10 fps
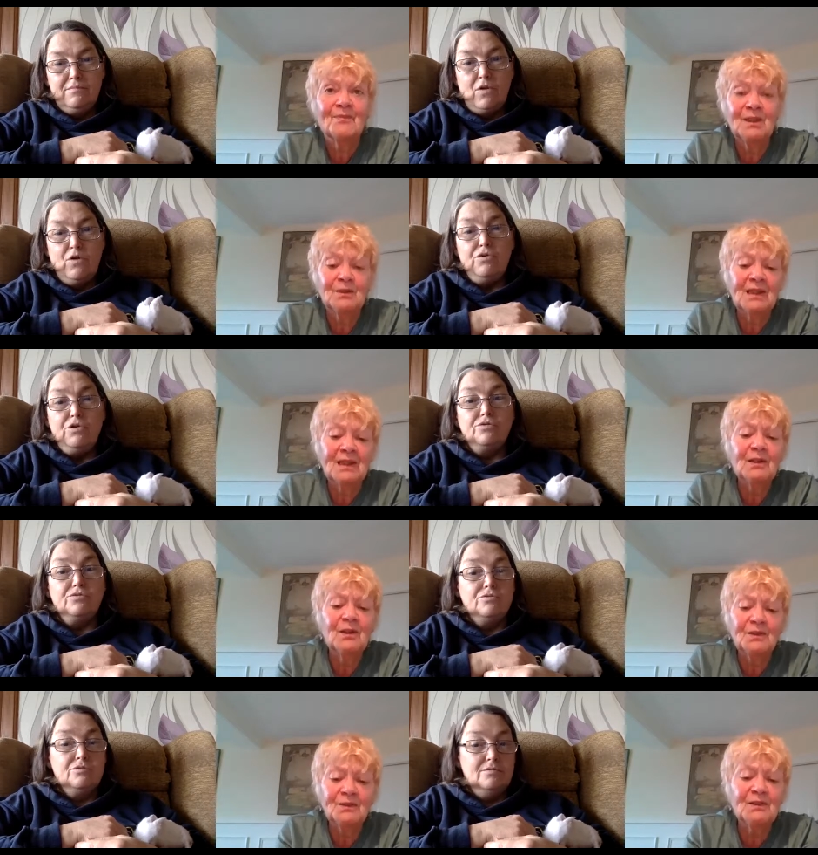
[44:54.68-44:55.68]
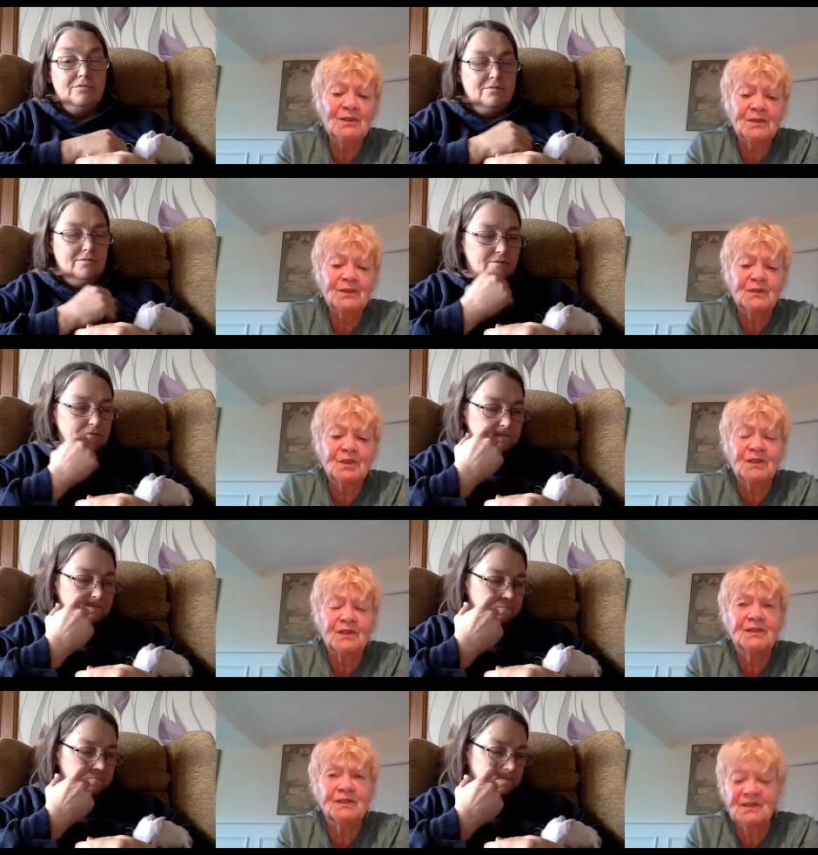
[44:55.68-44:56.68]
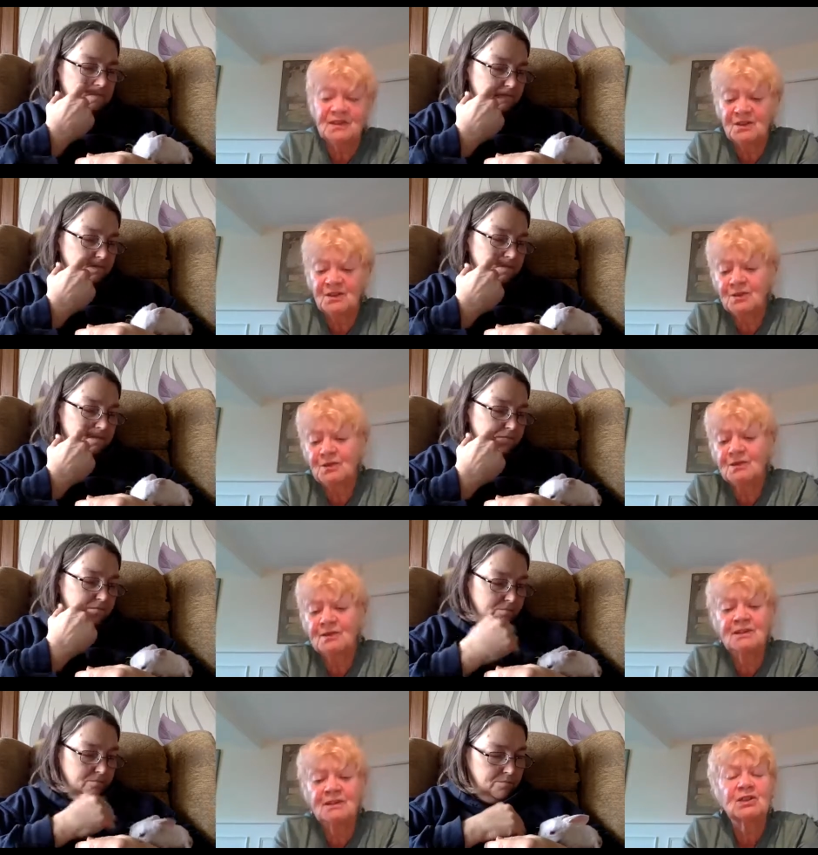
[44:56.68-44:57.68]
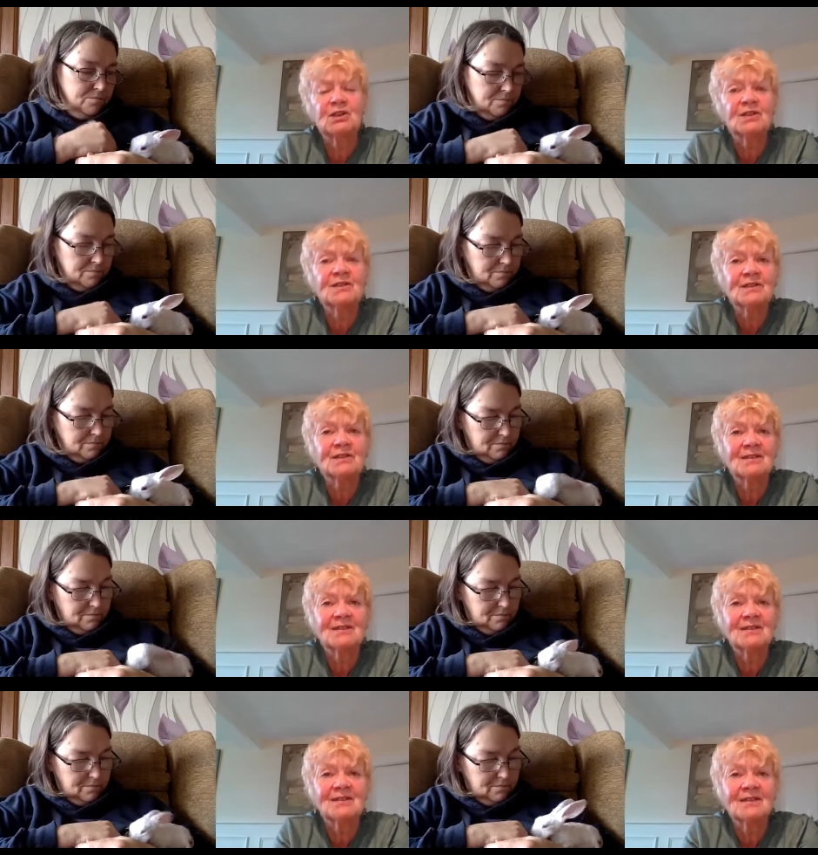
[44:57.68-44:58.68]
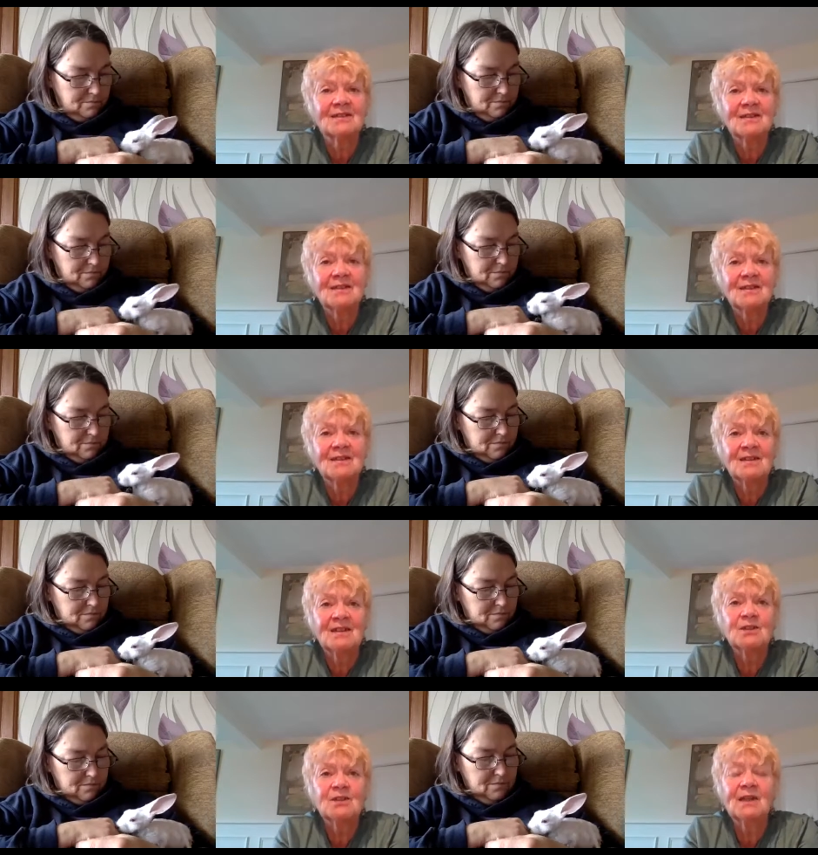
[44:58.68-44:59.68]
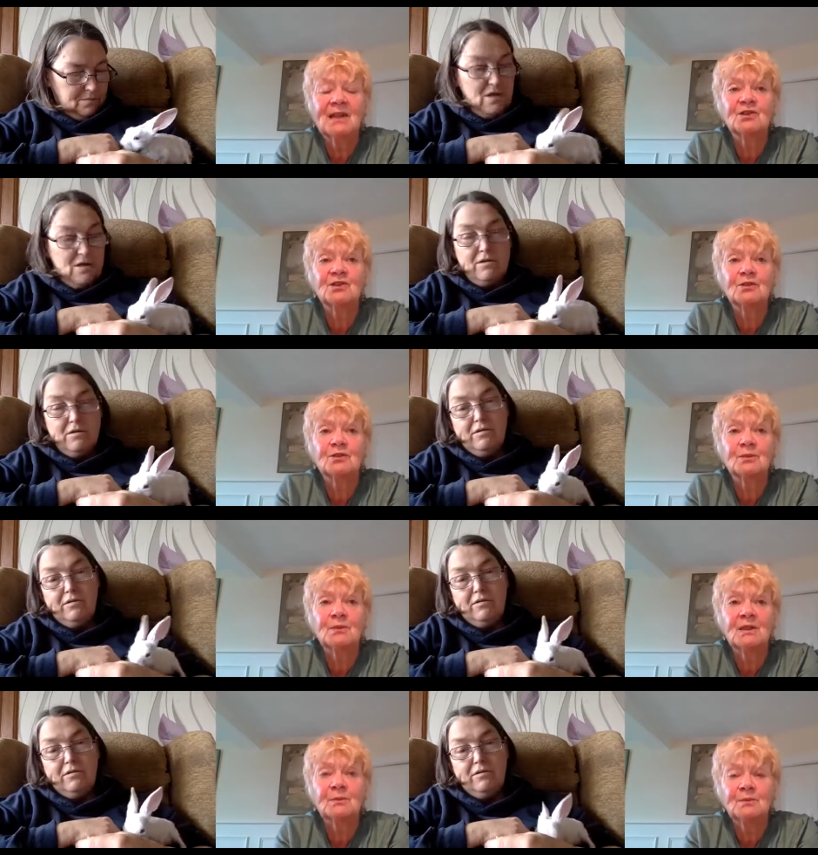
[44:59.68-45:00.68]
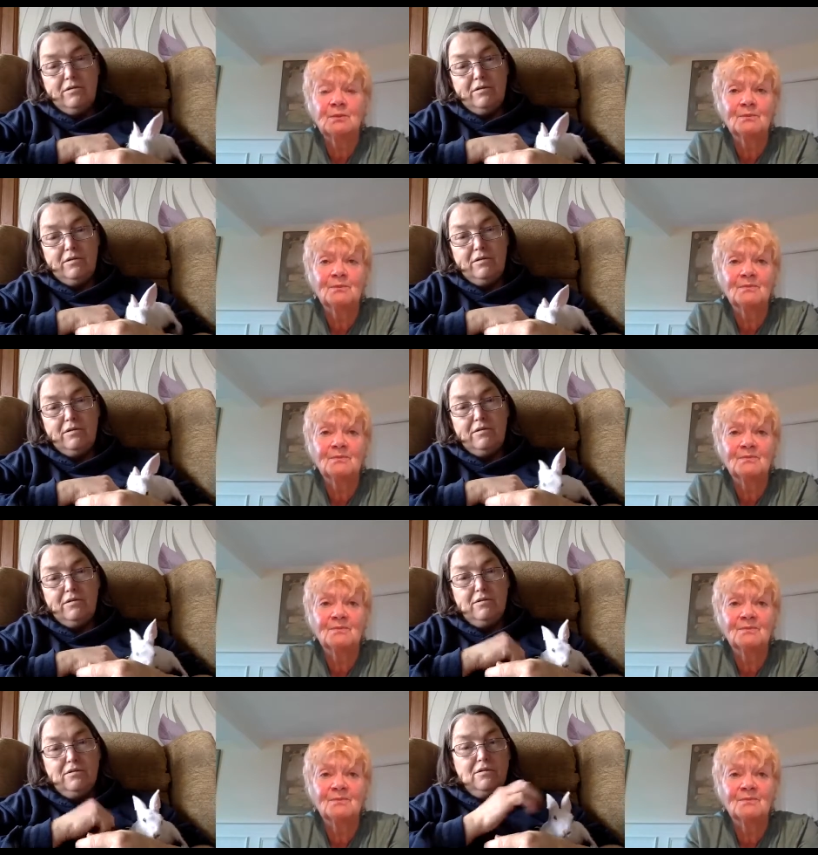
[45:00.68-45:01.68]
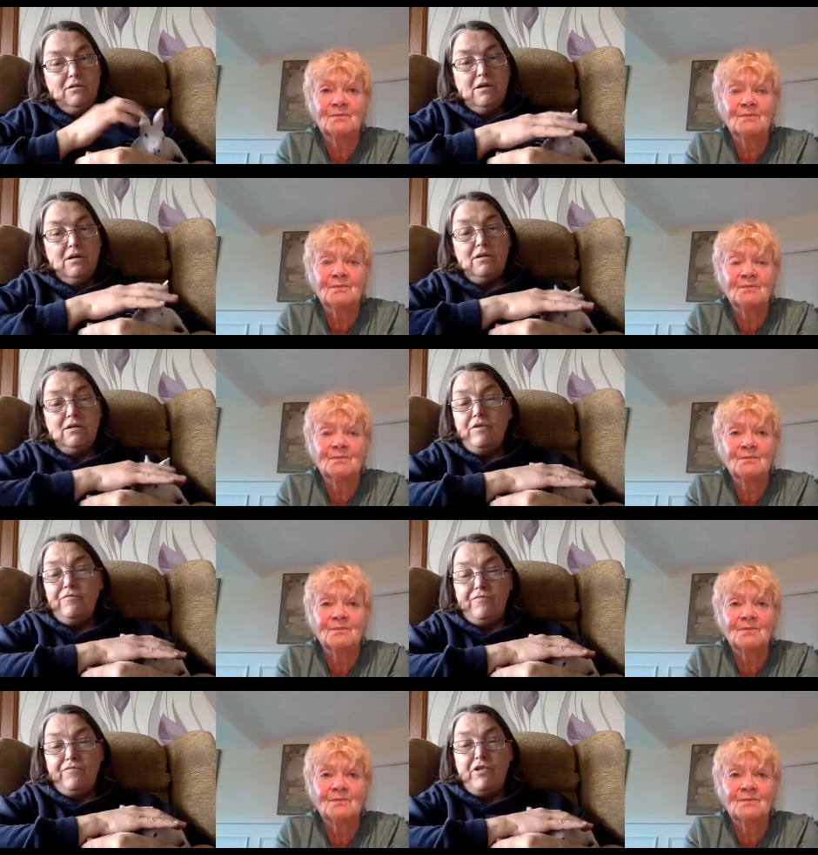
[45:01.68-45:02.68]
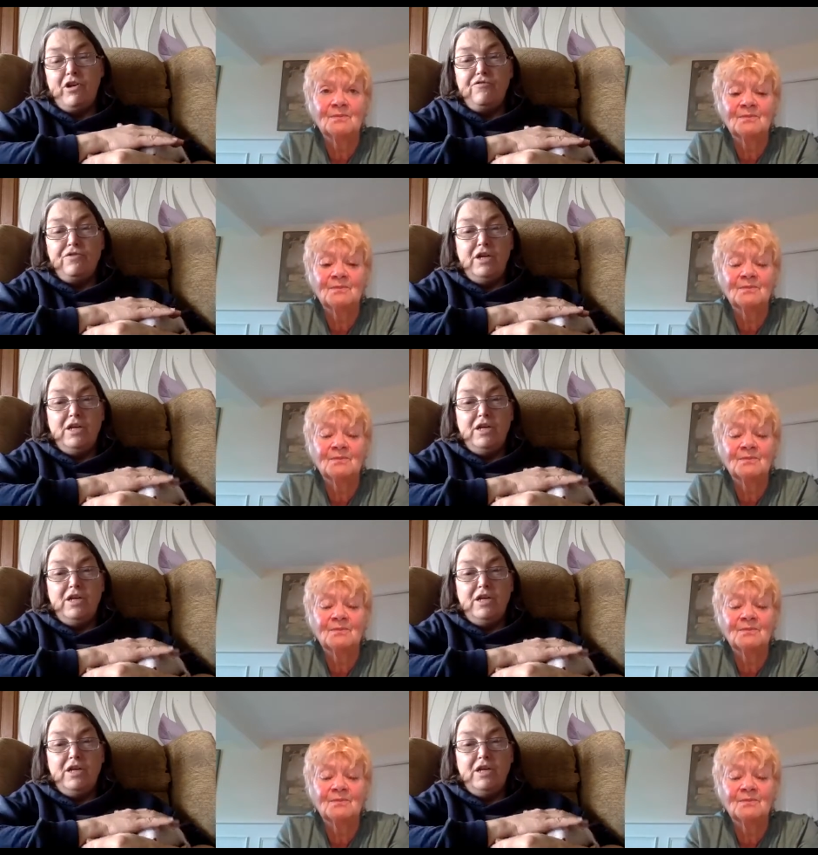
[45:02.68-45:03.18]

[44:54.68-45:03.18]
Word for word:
Speaker 1: You get lots and lots of chances. It's not your only chance. And you can
Speaker 2: screw them up. And very often it